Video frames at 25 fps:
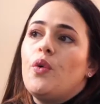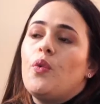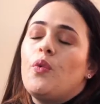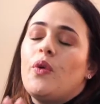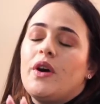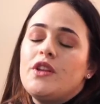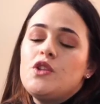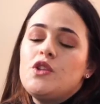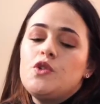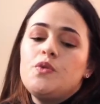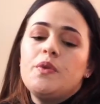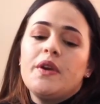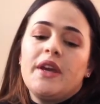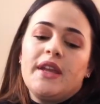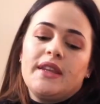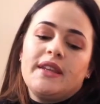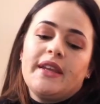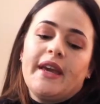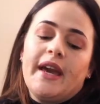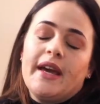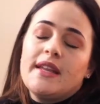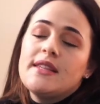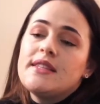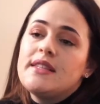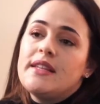once we get the
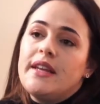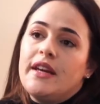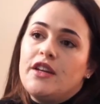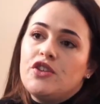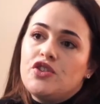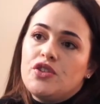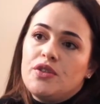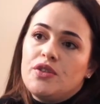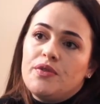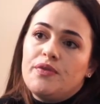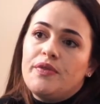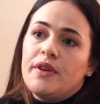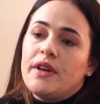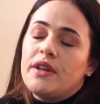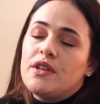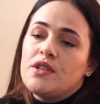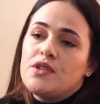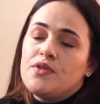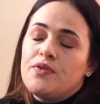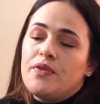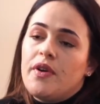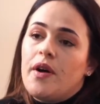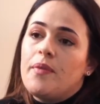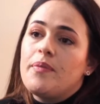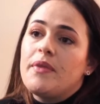cancellation figures
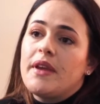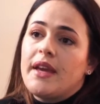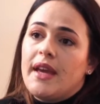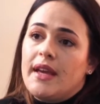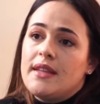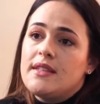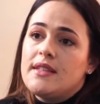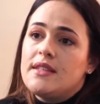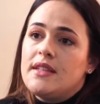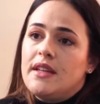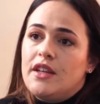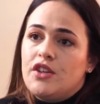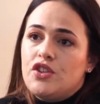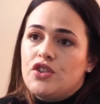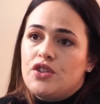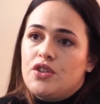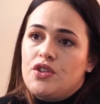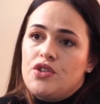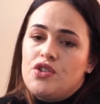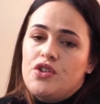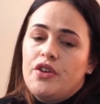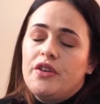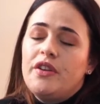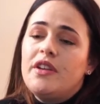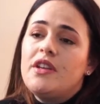from the cancellation
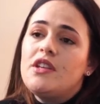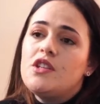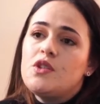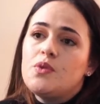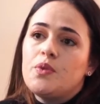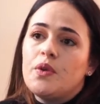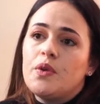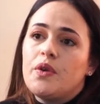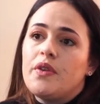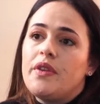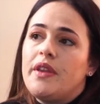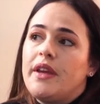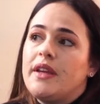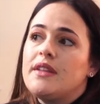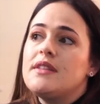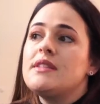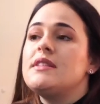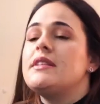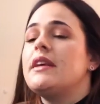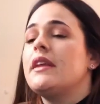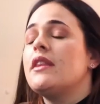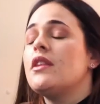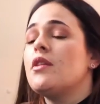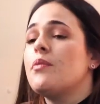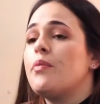attorneys, we'll then
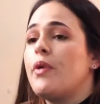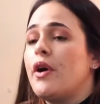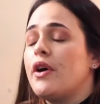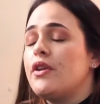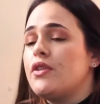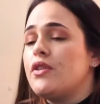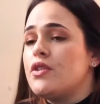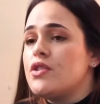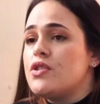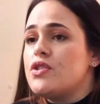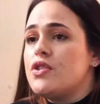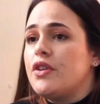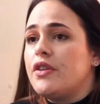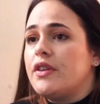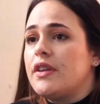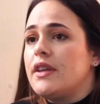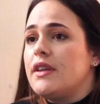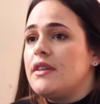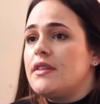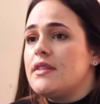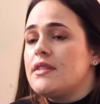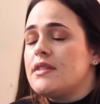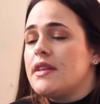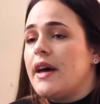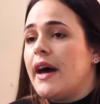send the bond
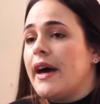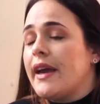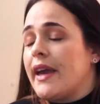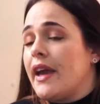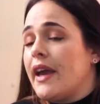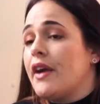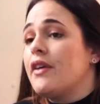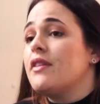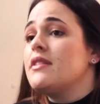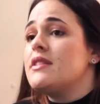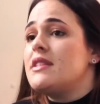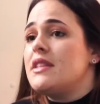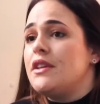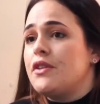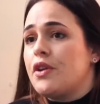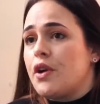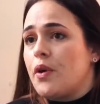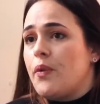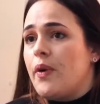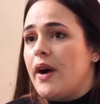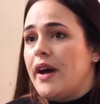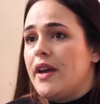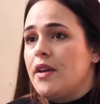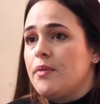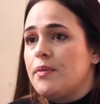attorneys our guarantee
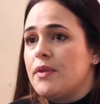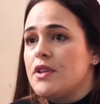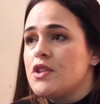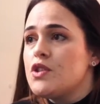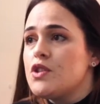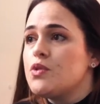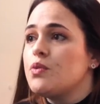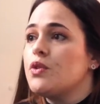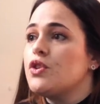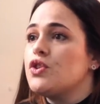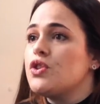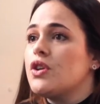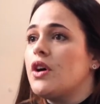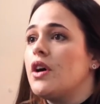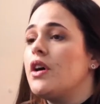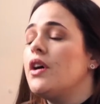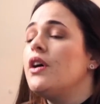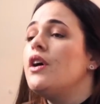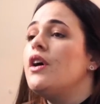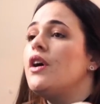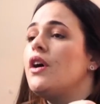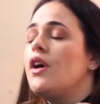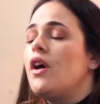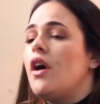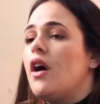requirements, which are
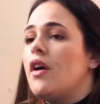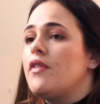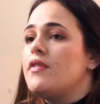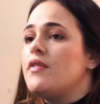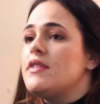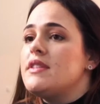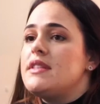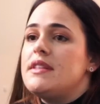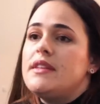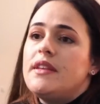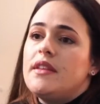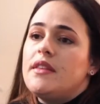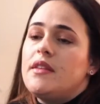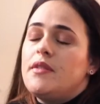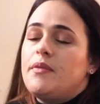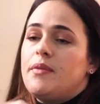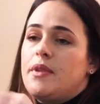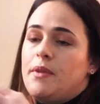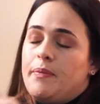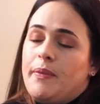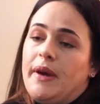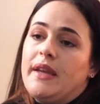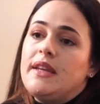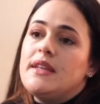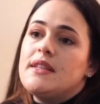obviously the
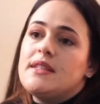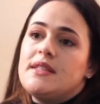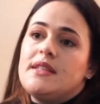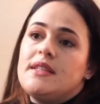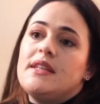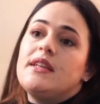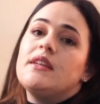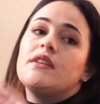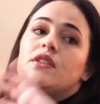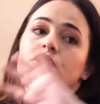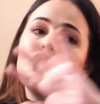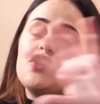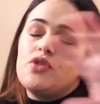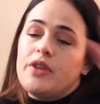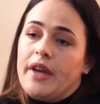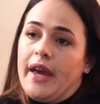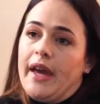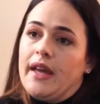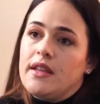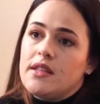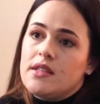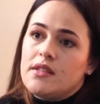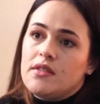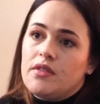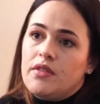monies needed to
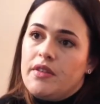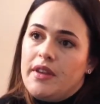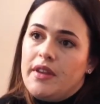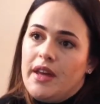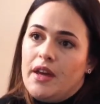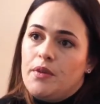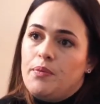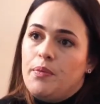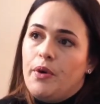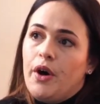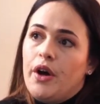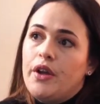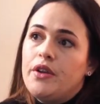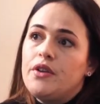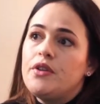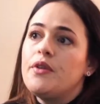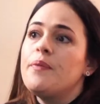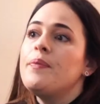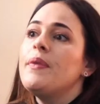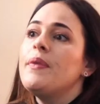cancel that bond.